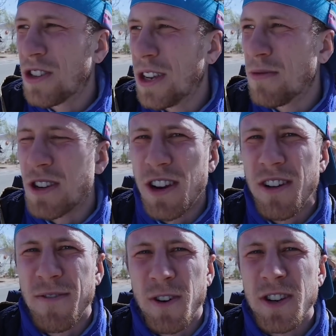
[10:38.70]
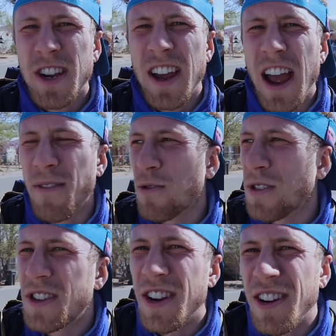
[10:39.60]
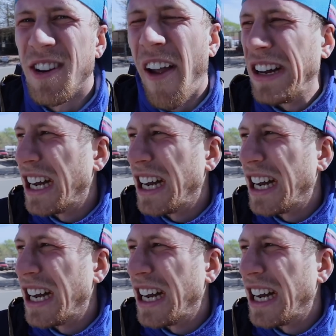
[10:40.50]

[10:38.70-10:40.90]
absolutely horrible shape at this point.